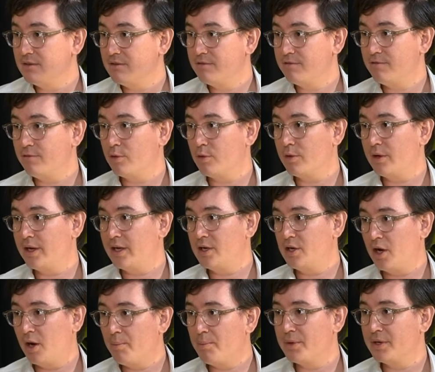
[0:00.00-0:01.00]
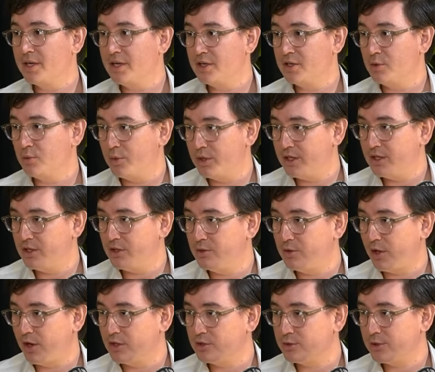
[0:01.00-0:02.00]
for a company to win new
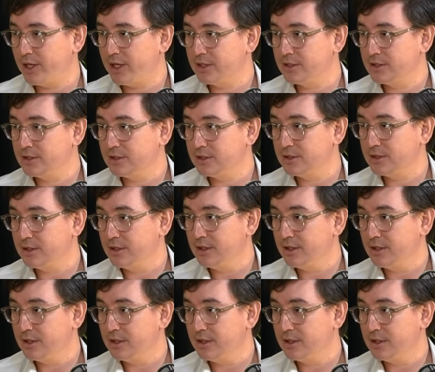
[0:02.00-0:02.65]
contracts